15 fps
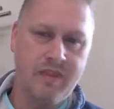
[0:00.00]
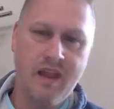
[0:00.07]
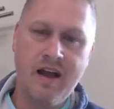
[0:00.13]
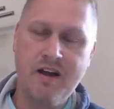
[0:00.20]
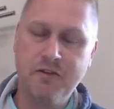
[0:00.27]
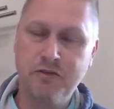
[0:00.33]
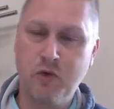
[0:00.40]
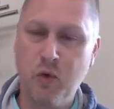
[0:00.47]

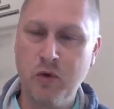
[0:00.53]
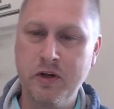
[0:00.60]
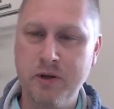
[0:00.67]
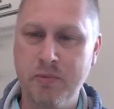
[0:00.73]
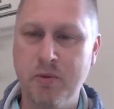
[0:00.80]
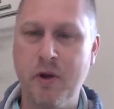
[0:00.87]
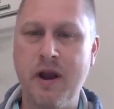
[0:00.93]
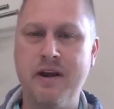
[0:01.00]
Uh, for
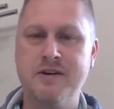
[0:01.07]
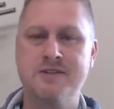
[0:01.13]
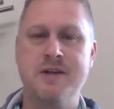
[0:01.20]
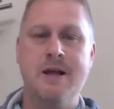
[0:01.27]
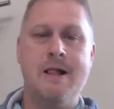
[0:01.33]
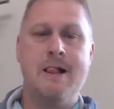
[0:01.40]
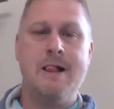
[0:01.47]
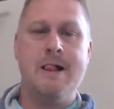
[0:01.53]
your prayers,
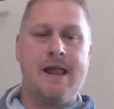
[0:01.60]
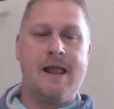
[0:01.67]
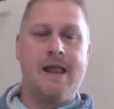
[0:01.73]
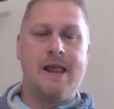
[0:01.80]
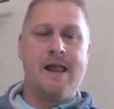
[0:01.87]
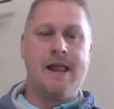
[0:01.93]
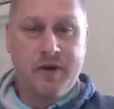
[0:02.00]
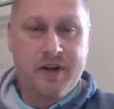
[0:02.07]

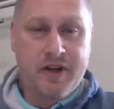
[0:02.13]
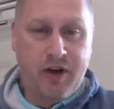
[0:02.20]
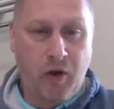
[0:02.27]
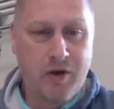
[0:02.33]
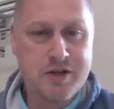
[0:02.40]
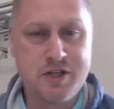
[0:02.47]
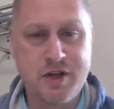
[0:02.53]
and would encourage